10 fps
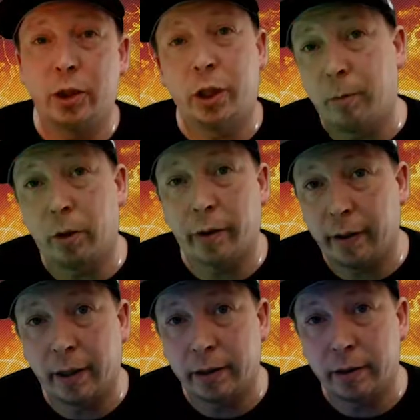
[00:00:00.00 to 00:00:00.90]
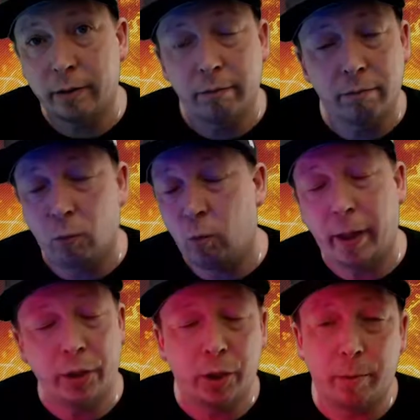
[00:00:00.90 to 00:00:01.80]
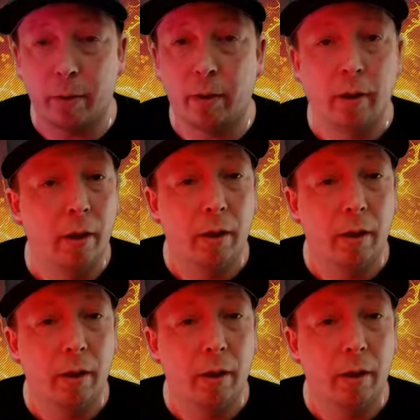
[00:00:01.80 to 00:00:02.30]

cheaper than this. Way cheaper.